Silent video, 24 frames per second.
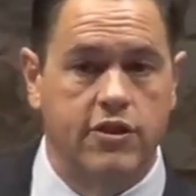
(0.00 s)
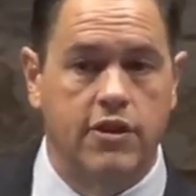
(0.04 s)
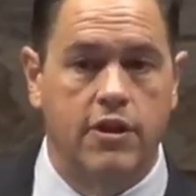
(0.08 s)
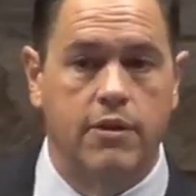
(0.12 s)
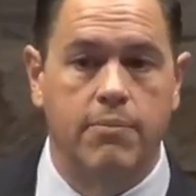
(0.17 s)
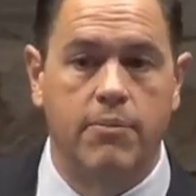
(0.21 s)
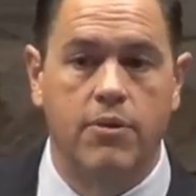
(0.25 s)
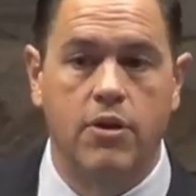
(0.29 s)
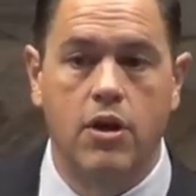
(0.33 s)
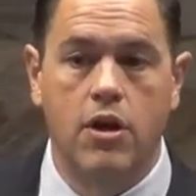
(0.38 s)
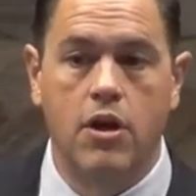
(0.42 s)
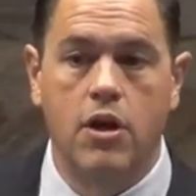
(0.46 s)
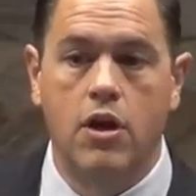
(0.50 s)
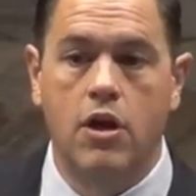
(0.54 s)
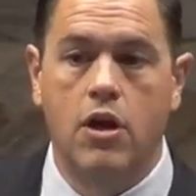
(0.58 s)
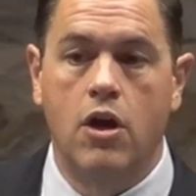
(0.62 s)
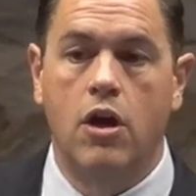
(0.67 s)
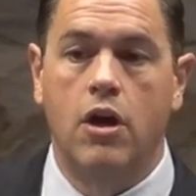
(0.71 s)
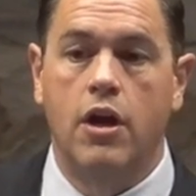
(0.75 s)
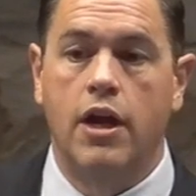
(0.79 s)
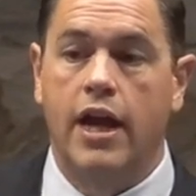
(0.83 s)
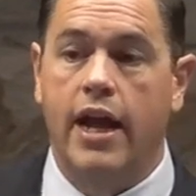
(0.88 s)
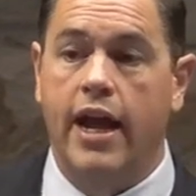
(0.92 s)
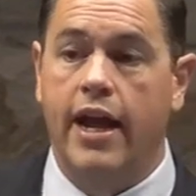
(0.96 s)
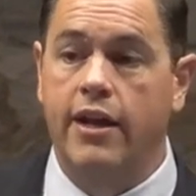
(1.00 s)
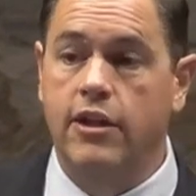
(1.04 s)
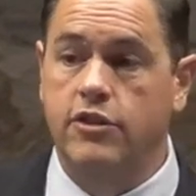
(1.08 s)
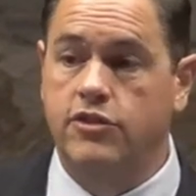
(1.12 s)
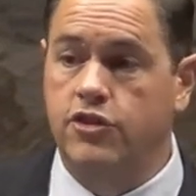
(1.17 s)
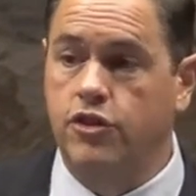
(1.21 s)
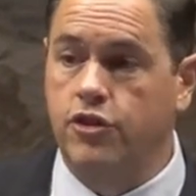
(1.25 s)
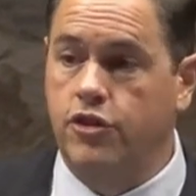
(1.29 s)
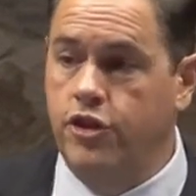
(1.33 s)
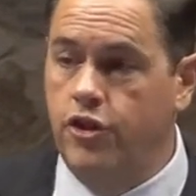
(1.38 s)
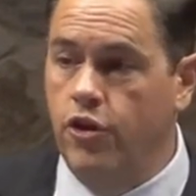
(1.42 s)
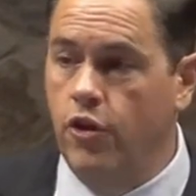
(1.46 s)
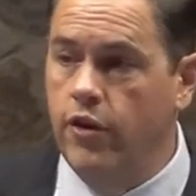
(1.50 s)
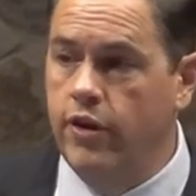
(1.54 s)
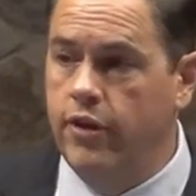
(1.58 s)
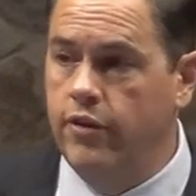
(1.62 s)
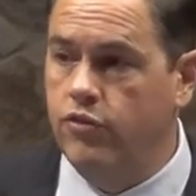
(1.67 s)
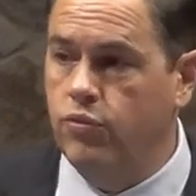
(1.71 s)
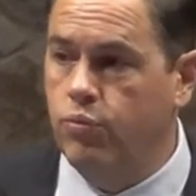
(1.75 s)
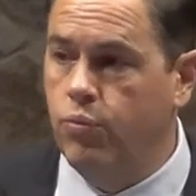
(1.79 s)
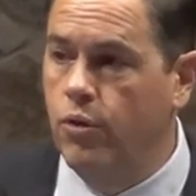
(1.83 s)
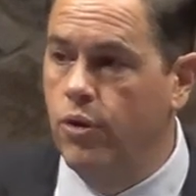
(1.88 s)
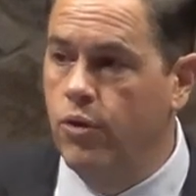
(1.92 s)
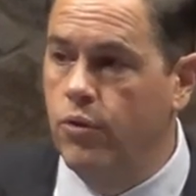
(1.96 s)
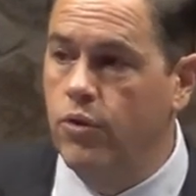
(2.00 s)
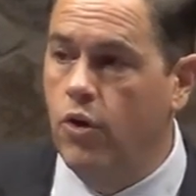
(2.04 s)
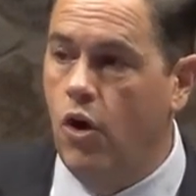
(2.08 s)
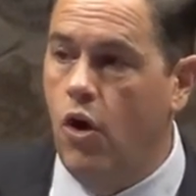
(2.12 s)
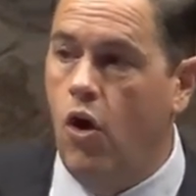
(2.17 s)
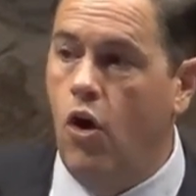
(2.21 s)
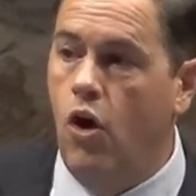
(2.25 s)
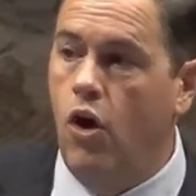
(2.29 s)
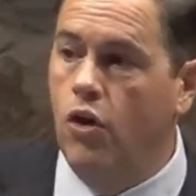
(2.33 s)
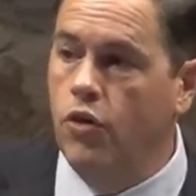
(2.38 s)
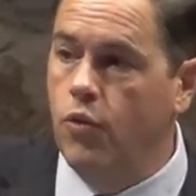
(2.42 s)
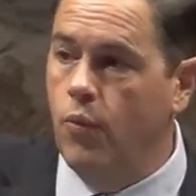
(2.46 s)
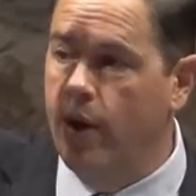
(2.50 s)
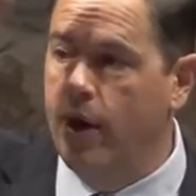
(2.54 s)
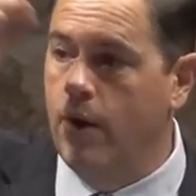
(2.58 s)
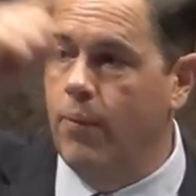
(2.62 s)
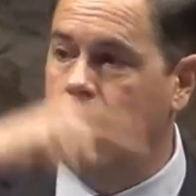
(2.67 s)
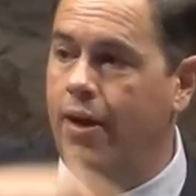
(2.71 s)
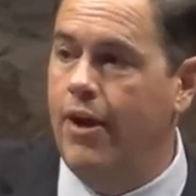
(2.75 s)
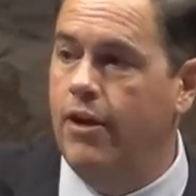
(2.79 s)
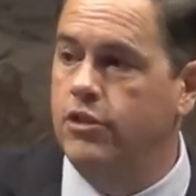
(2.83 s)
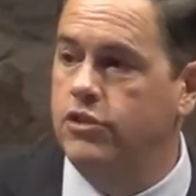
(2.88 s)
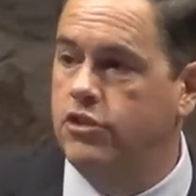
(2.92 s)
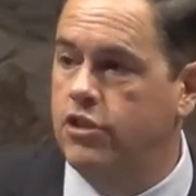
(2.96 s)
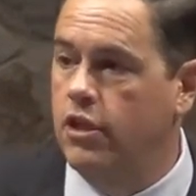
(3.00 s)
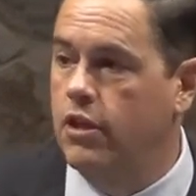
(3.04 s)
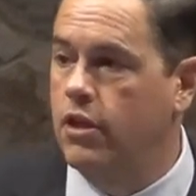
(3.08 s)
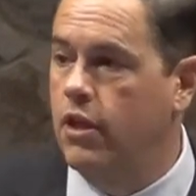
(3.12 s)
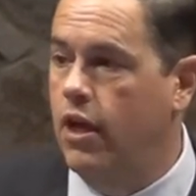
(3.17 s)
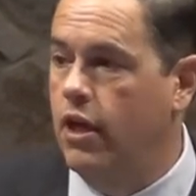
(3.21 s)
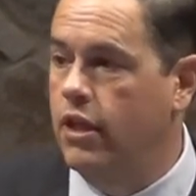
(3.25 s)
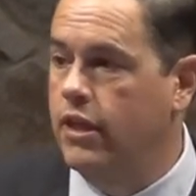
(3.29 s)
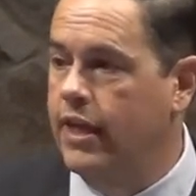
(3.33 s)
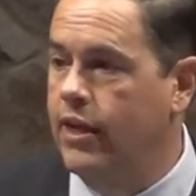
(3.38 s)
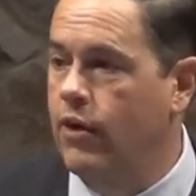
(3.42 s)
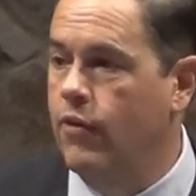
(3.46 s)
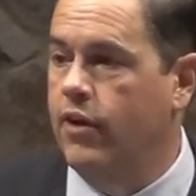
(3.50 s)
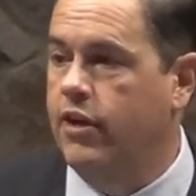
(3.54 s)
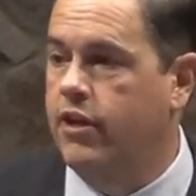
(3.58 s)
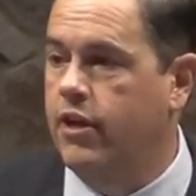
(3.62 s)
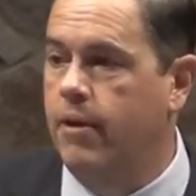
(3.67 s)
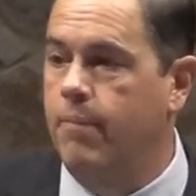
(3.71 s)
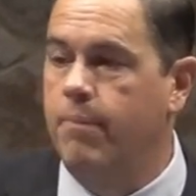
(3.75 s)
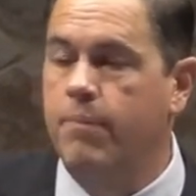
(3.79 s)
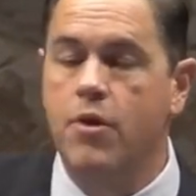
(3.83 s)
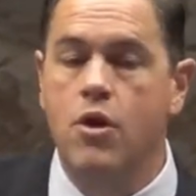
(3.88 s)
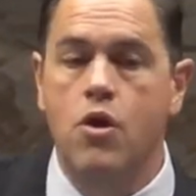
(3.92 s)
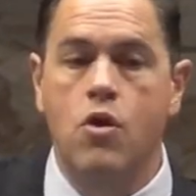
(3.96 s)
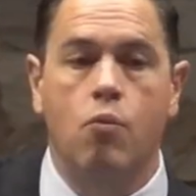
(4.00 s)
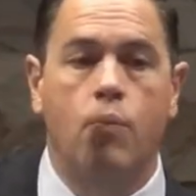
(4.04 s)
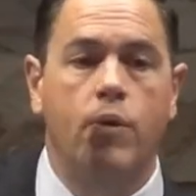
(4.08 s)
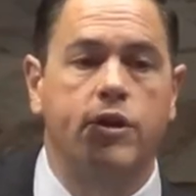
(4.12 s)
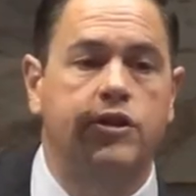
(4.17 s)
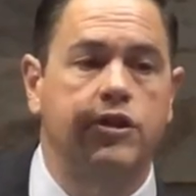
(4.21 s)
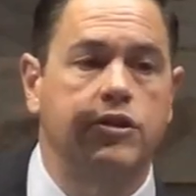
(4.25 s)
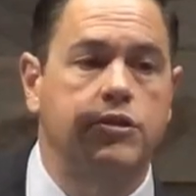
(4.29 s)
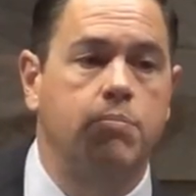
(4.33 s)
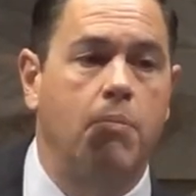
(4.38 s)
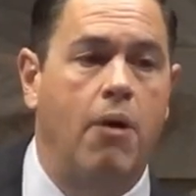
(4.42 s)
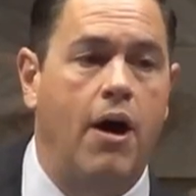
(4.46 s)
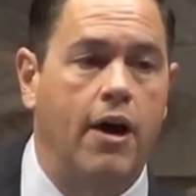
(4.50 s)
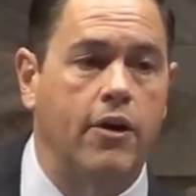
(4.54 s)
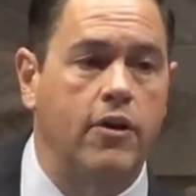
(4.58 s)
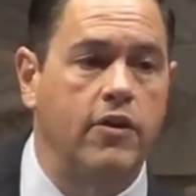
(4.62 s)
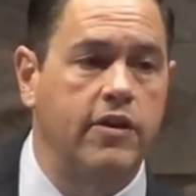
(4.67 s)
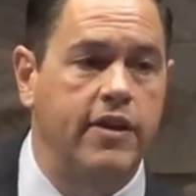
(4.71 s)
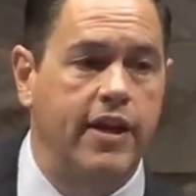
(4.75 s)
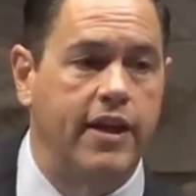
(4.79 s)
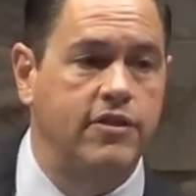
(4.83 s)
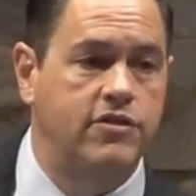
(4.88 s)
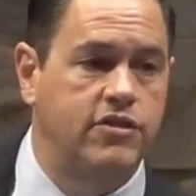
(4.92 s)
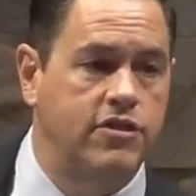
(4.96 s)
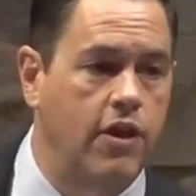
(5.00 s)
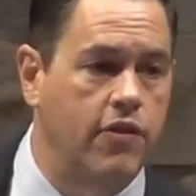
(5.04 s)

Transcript: in a circuitous route all the way around to Illyricum, which is modern day southern Albania.